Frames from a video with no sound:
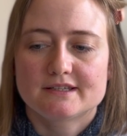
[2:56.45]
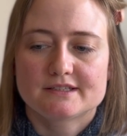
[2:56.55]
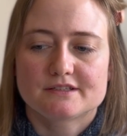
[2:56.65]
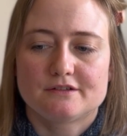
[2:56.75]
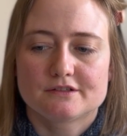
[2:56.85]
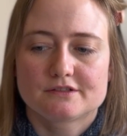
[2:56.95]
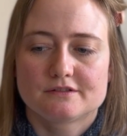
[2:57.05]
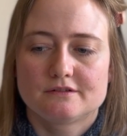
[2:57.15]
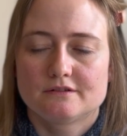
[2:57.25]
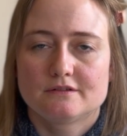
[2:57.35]
that's
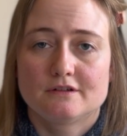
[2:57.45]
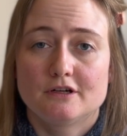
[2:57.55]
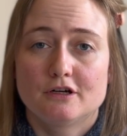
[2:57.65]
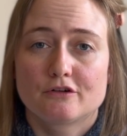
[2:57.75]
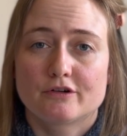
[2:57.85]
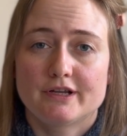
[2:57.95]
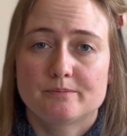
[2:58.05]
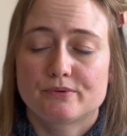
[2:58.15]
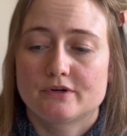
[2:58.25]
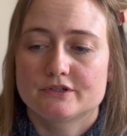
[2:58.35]
also a great
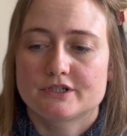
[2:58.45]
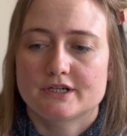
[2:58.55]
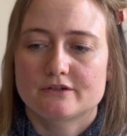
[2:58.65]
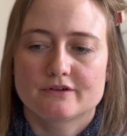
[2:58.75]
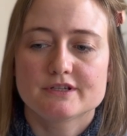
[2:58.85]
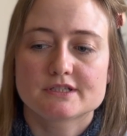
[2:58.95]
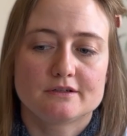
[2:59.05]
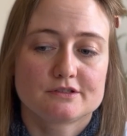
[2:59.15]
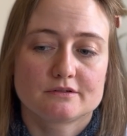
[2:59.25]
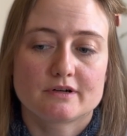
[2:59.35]
project, or these are
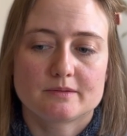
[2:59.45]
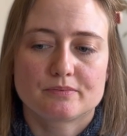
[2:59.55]
also a great